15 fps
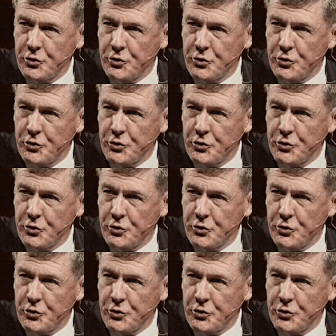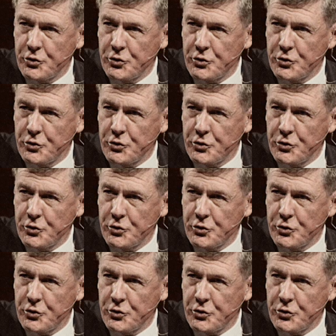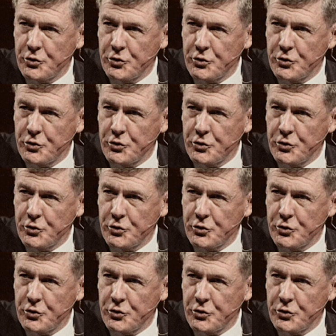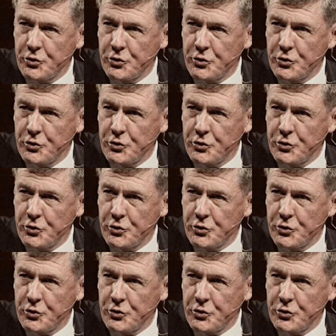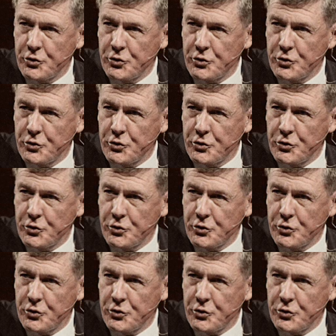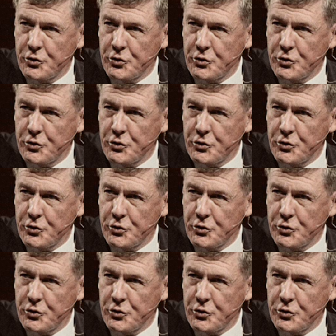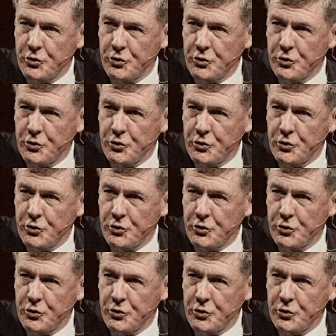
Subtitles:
This is a still picture; no speech is visible.